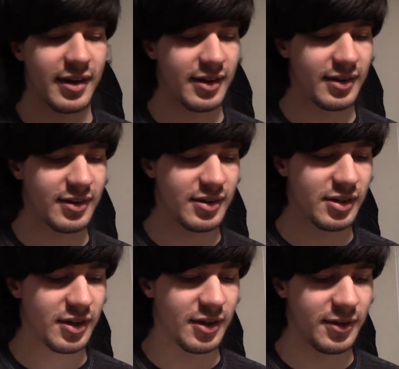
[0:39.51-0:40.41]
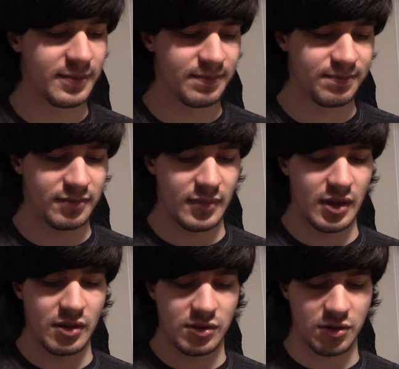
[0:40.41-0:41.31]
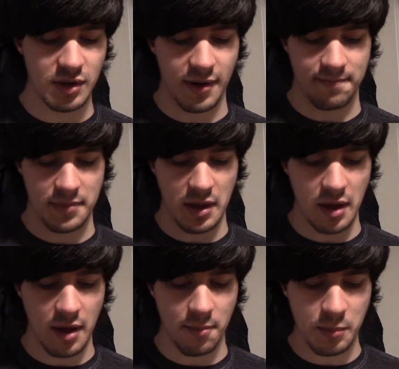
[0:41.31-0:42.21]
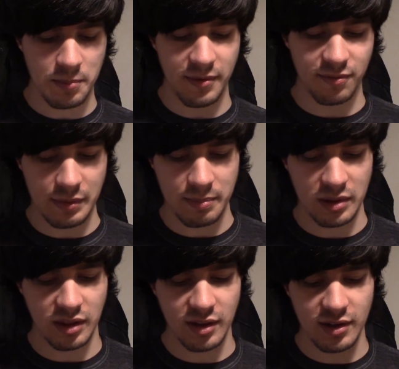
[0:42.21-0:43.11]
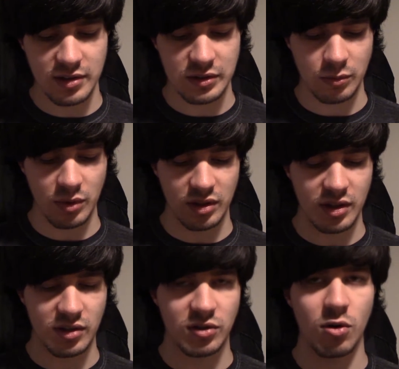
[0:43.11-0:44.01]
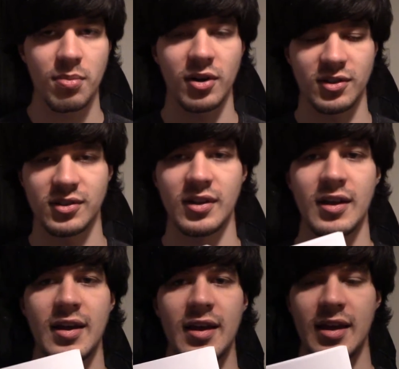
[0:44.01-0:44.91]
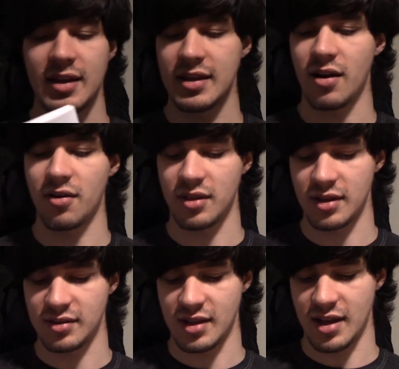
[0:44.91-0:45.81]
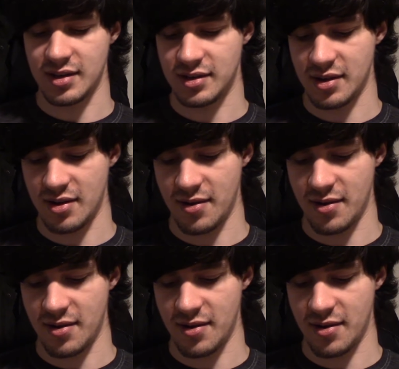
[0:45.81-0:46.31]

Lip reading: And so yeah, but the thing is with these two books is that